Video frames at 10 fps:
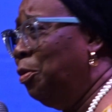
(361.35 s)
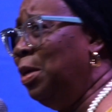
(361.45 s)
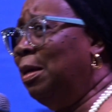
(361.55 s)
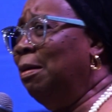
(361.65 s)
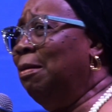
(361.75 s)

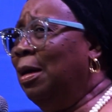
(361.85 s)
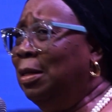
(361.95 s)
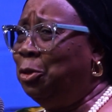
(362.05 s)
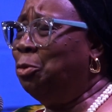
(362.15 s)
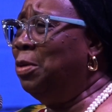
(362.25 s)
thinking that
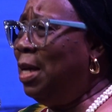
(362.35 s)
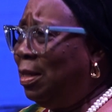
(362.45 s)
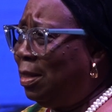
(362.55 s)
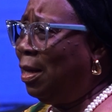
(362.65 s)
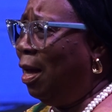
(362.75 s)
in 2
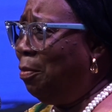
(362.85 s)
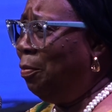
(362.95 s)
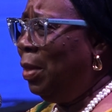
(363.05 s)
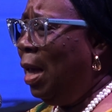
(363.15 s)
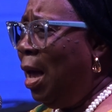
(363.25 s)
years'
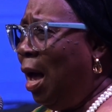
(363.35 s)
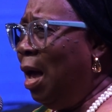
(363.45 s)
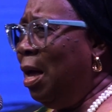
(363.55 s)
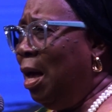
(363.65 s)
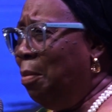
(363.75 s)
time,
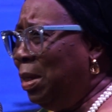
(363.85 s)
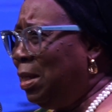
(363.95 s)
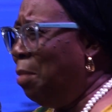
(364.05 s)
and by the